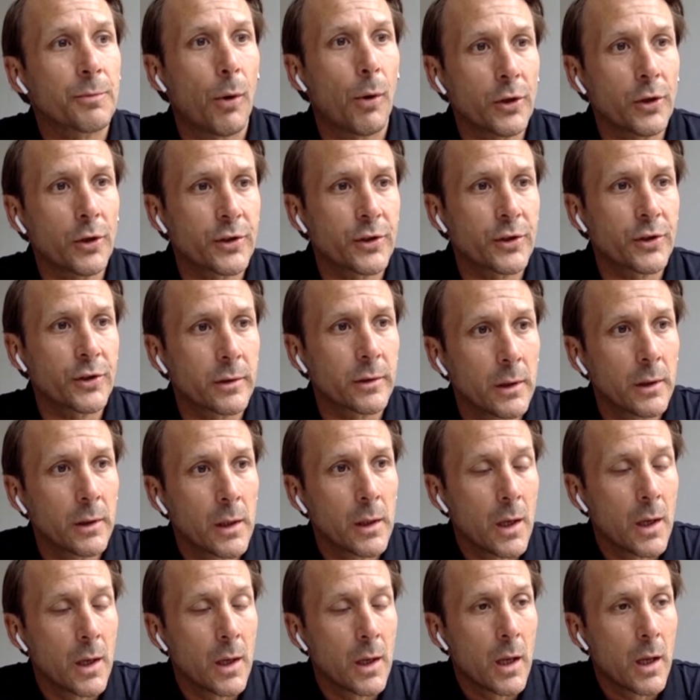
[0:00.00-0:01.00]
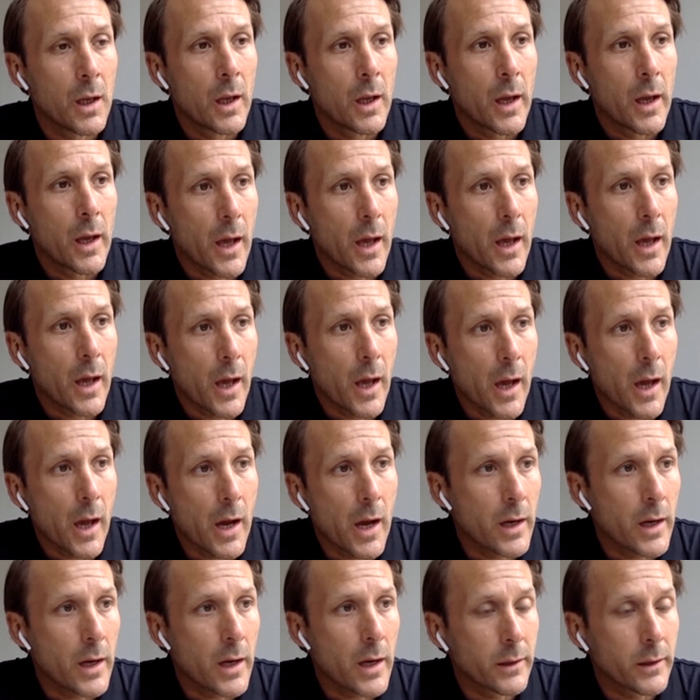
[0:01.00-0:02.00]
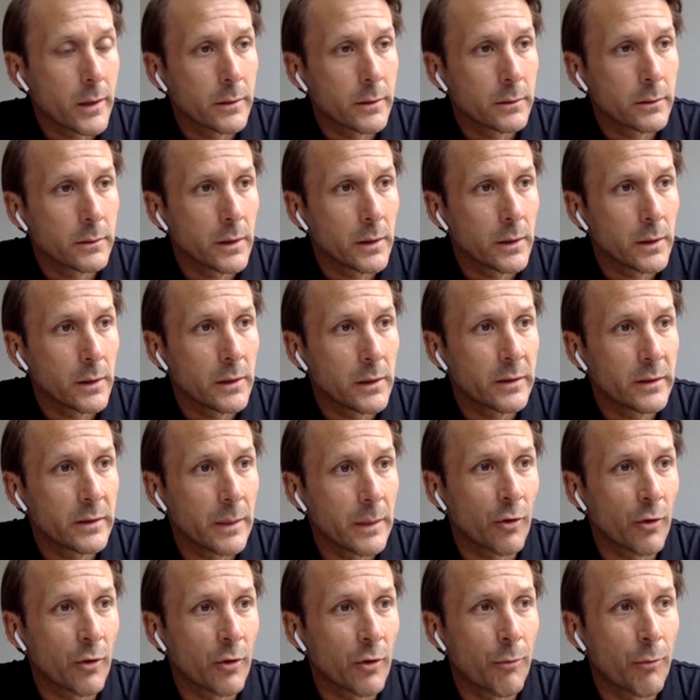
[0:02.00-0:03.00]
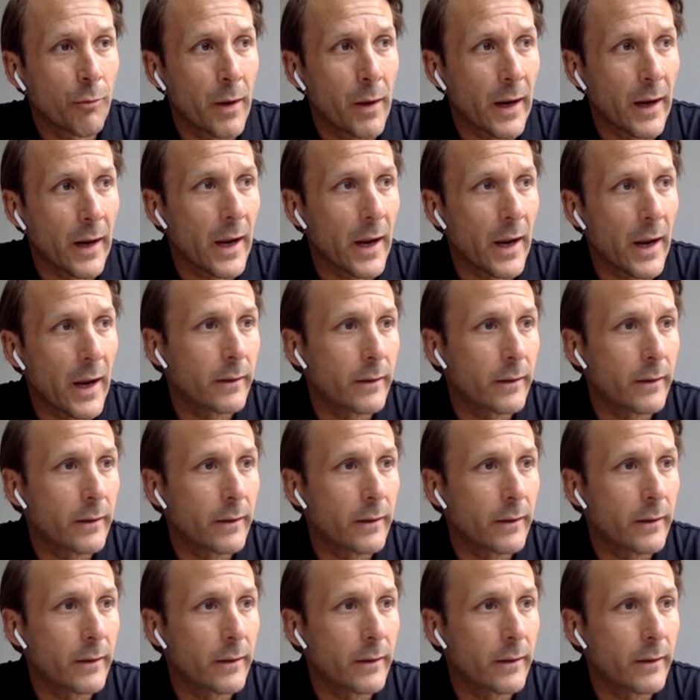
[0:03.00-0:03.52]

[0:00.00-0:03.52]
spots. And in terms of player,